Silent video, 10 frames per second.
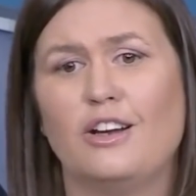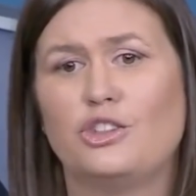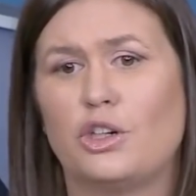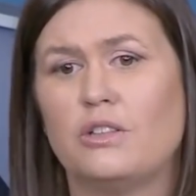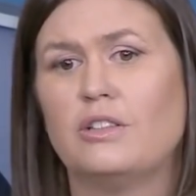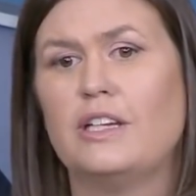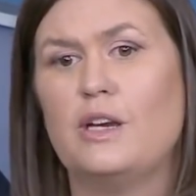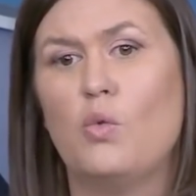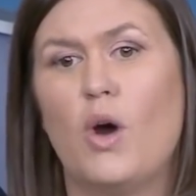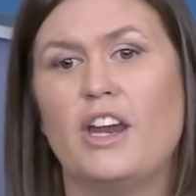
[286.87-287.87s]

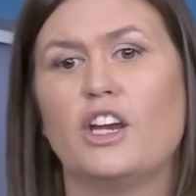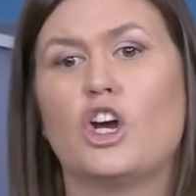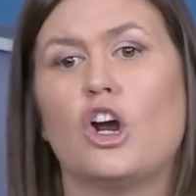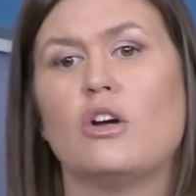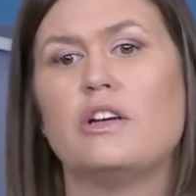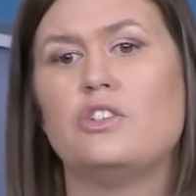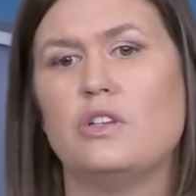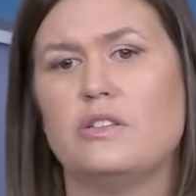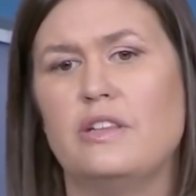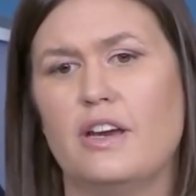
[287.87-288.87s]
certainly what
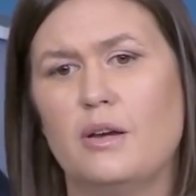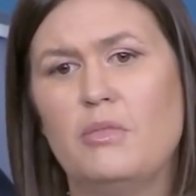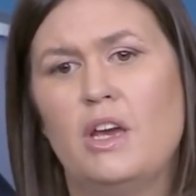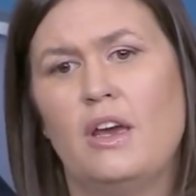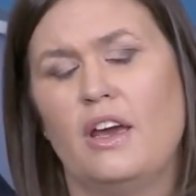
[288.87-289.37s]
encourages them,